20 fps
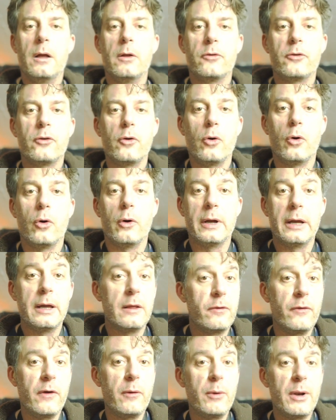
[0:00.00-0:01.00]
So
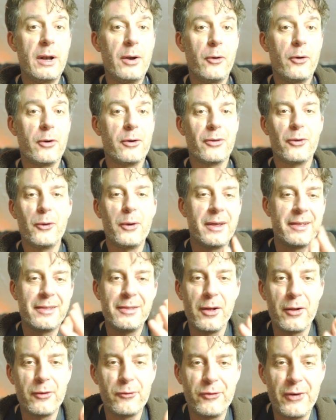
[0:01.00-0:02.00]
it's very long, so it's
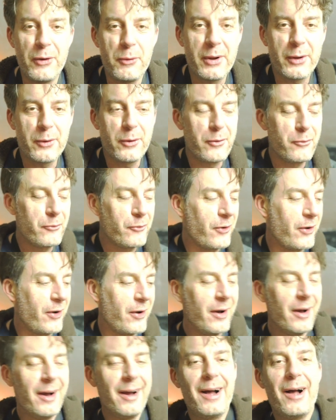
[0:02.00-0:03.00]
not very good
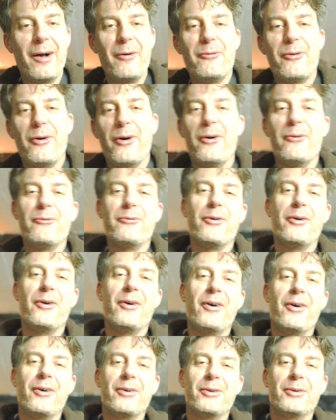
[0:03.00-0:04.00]
for
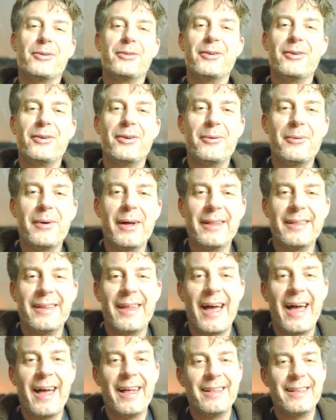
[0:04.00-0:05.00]
YouTube,
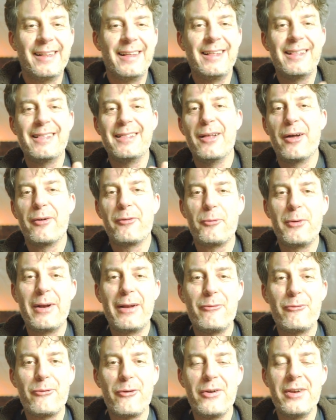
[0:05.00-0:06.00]
and it's not
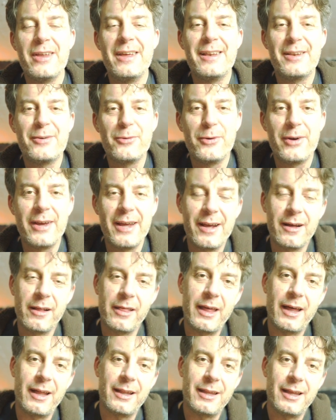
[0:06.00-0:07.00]
really funny to hear
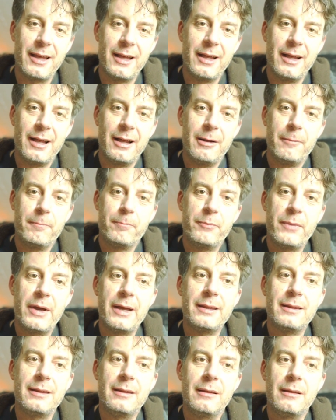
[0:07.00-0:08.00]
that.
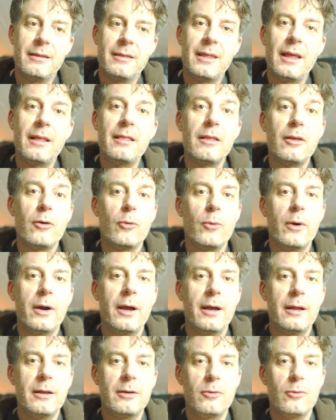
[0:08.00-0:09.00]
But that's a
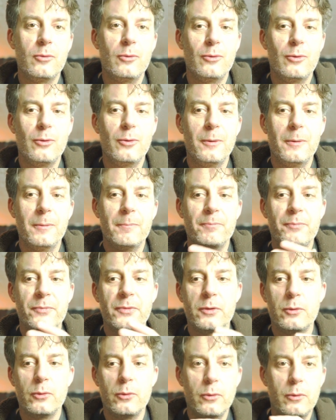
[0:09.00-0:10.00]
way to
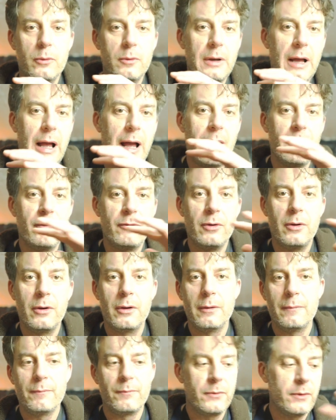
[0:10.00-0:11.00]
have
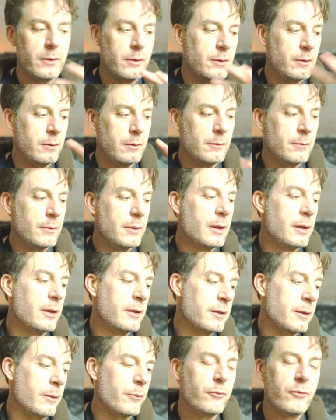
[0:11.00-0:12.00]

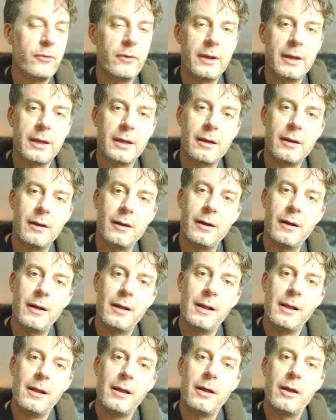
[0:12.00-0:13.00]
something
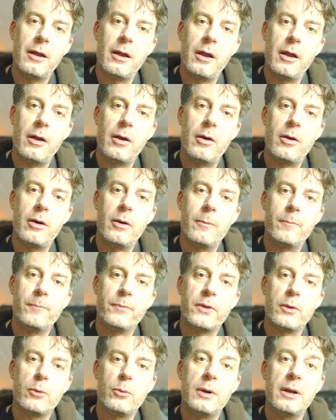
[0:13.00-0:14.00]

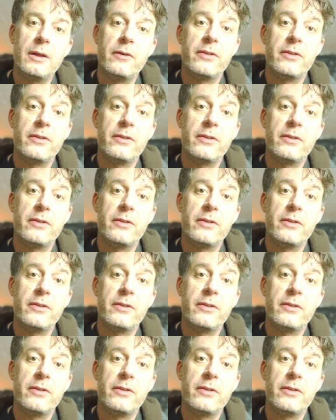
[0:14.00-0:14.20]
really